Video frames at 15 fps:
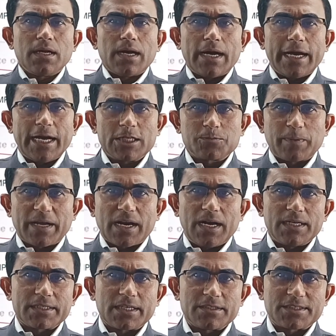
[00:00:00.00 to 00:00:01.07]
As per
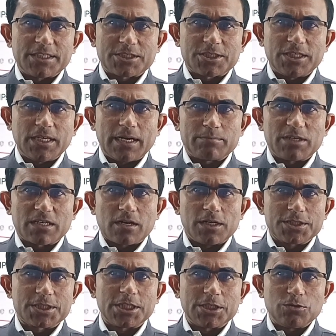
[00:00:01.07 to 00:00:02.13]
Article 60 of the
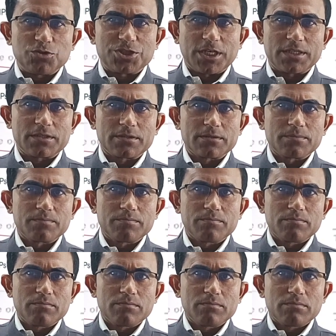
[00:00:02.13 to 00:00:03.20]
Constitution,
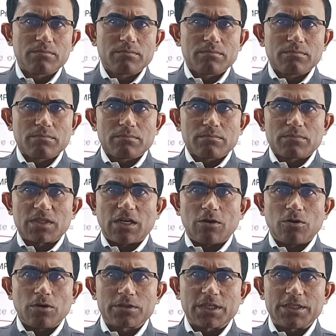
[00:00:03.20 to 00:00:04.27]
the
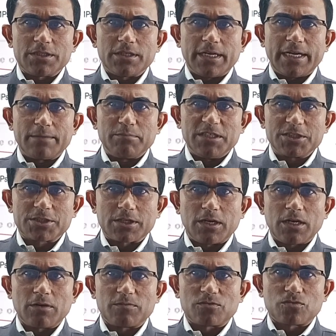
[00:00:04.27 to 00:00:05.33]
oath is
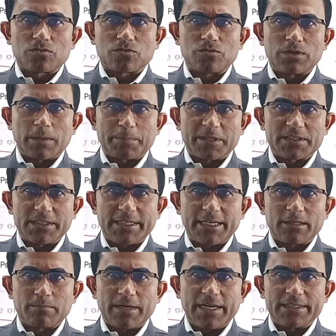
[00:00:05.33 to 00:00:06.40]
administered to the
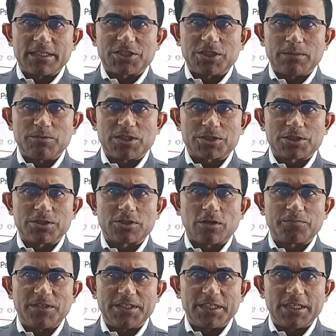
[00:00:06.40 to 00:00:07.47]
President by the Chief Justice of
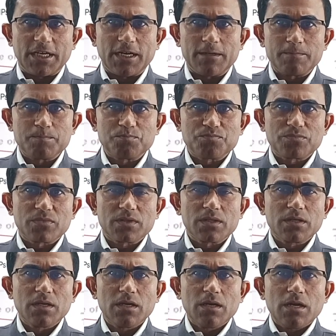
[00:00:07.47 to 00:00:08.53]
India,
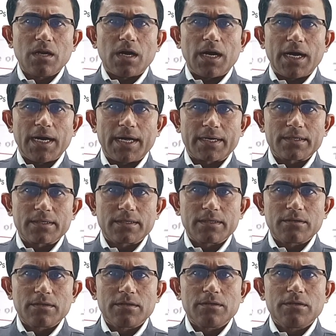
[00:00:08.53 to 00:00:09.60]
or
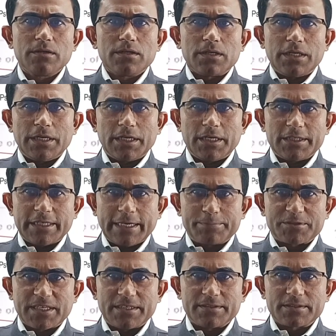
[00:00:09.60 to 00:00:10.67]
in his
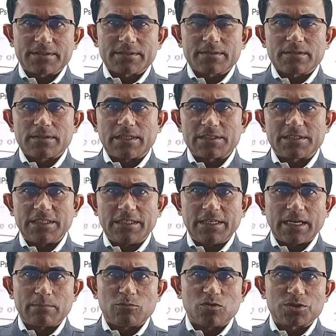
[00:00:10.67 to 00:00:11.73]
absence, the
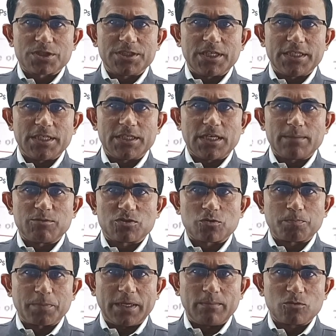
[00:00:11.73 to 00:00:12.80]
senior-most judges of the
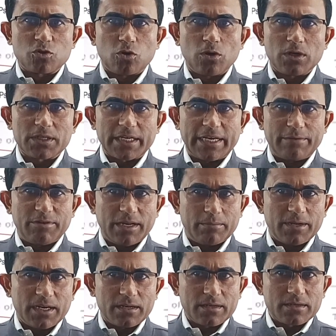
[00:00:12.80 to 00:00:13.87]
Supreme Court
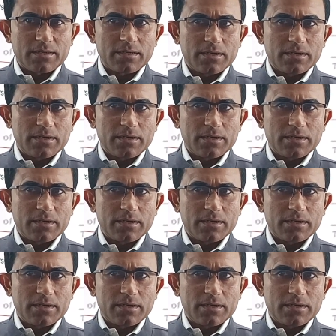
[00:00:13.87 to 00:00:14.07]
available.